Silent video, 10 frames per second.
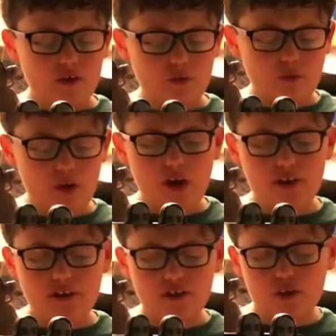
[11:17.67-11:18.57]

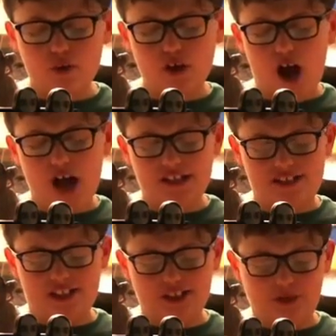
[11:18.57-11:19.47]
"What you got
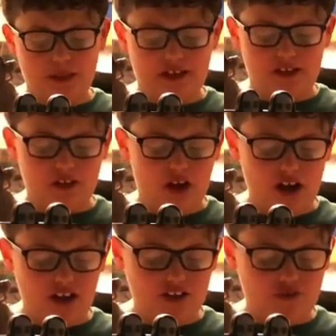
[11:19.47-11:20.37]
such big
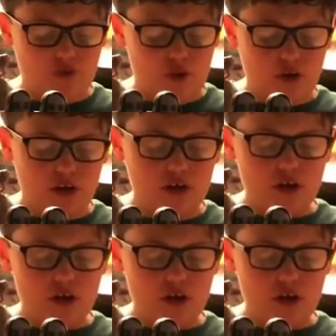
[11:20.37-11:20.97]
claws for?"